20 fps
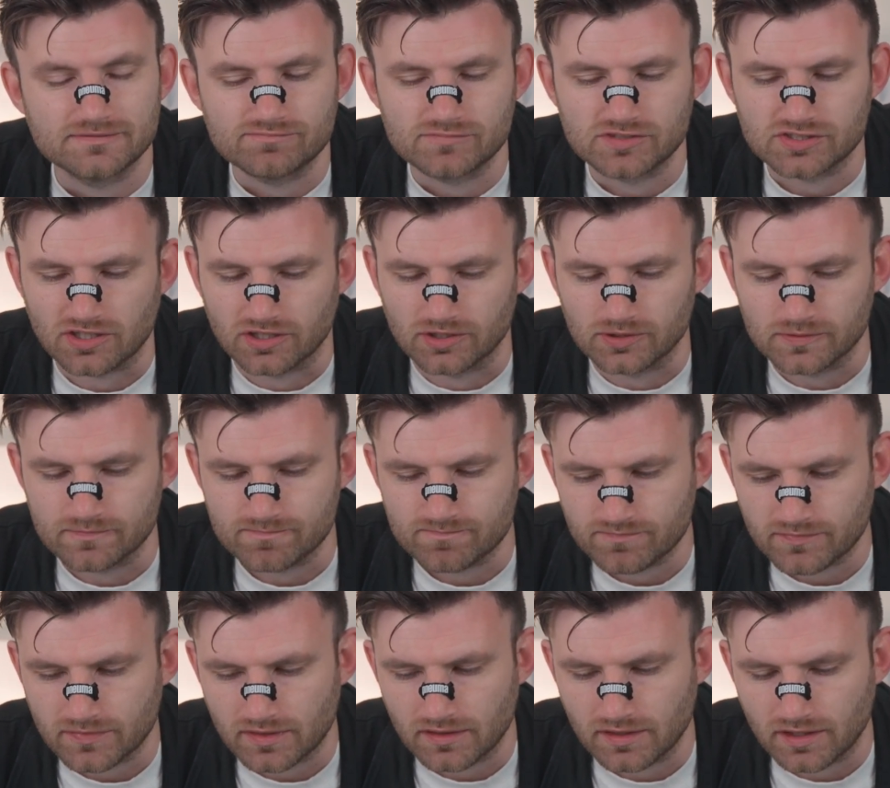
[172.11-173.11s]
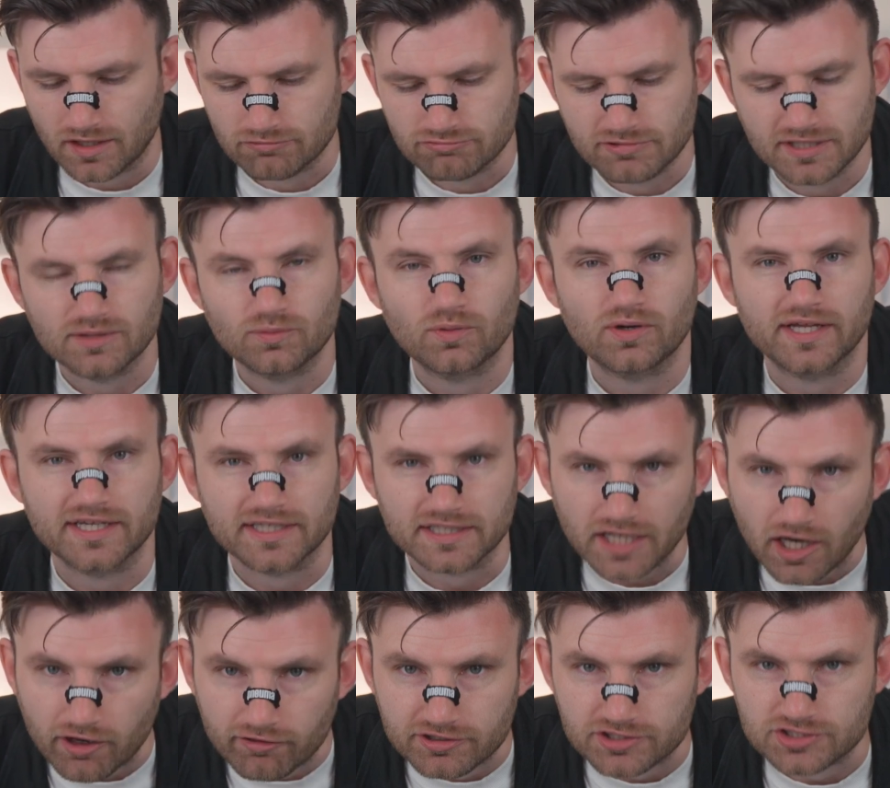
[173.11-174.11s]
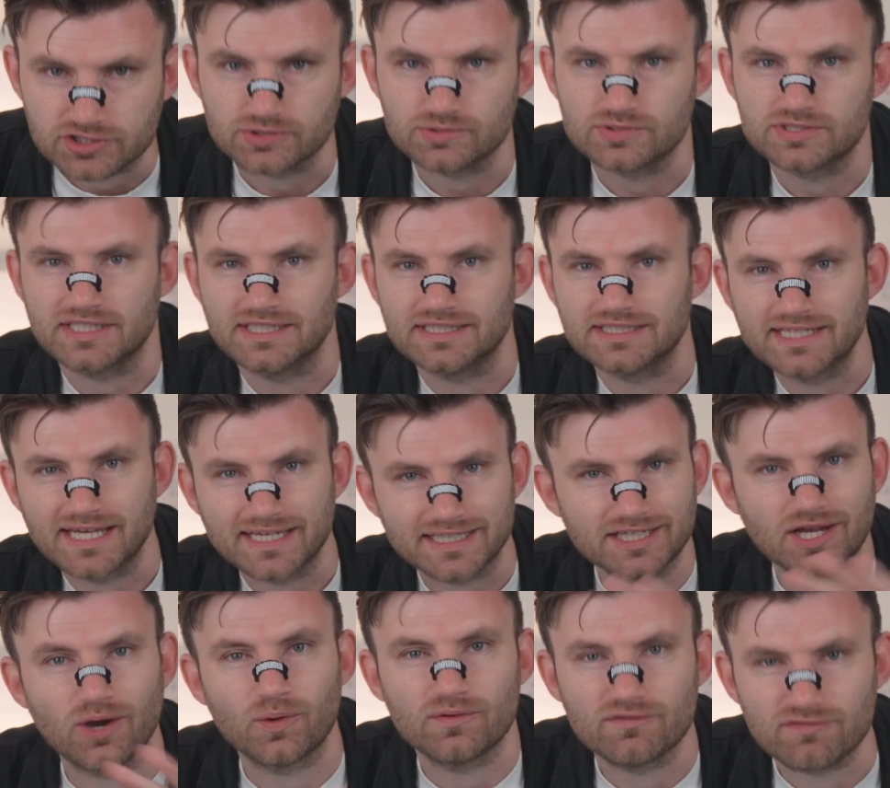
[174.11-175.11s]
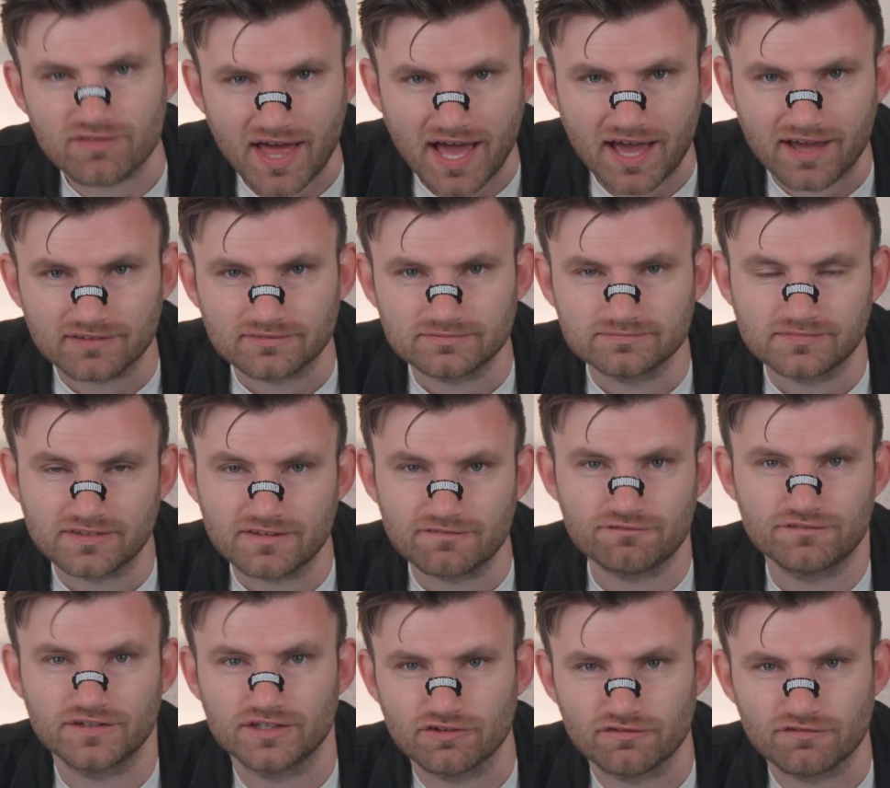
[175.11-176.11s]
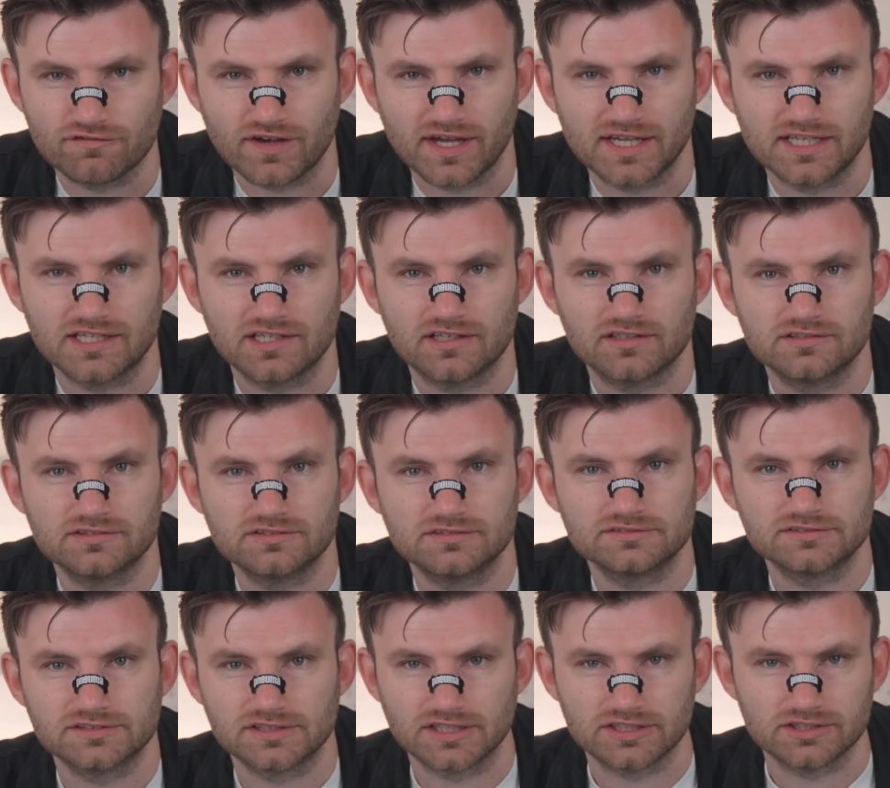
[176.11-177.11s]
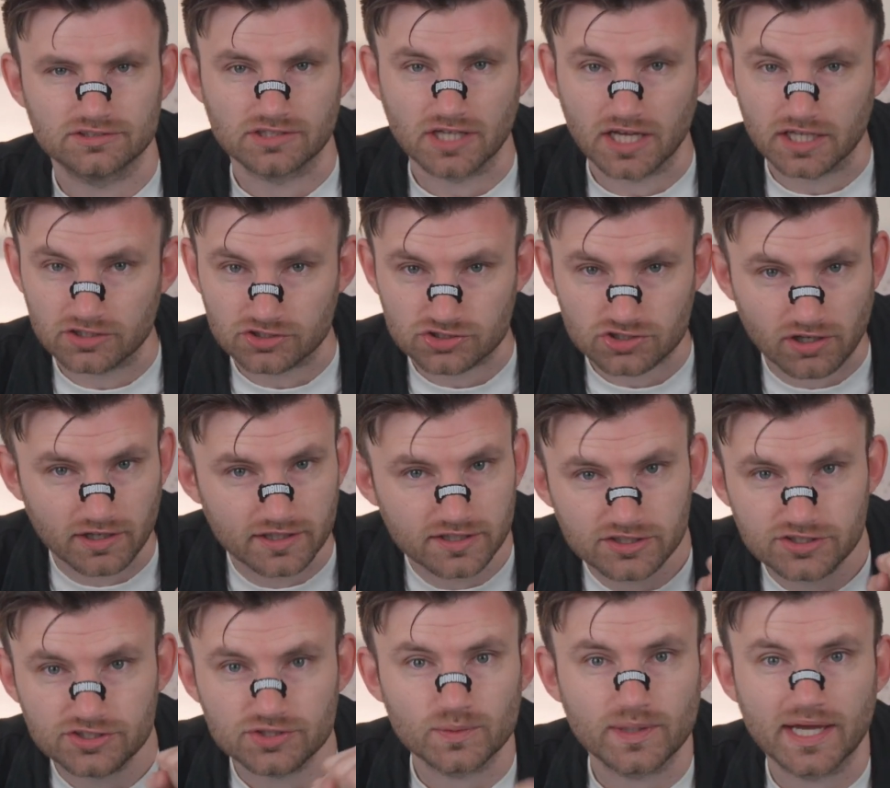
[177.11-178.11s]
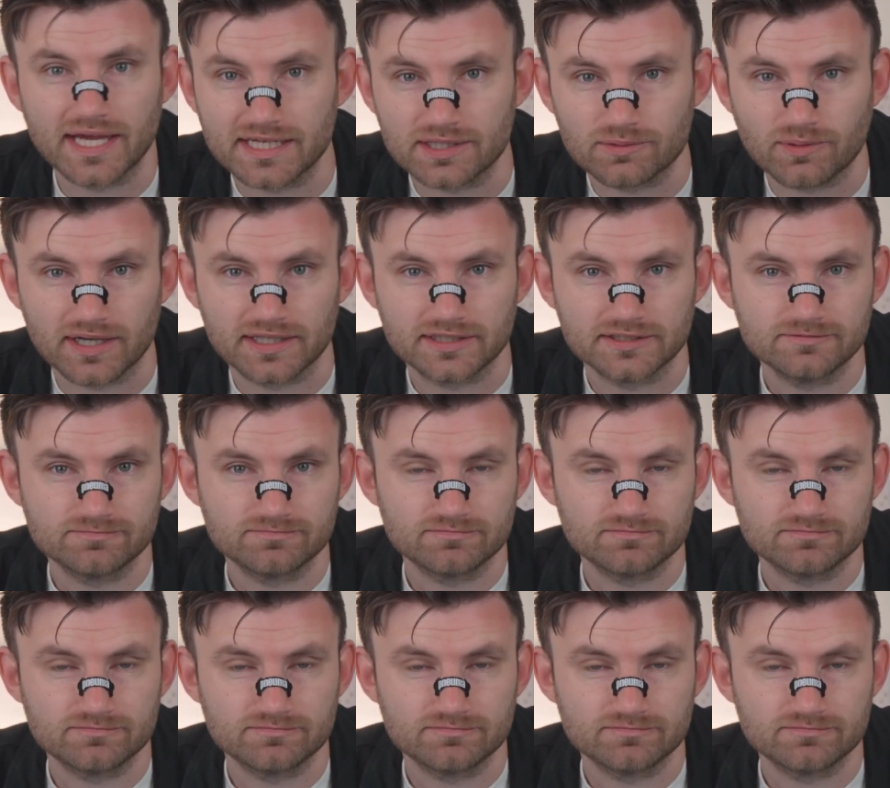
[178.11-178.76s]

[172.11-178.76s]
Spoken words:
So I really want to encourage you to let go of that fear of failure and try and do it anyway.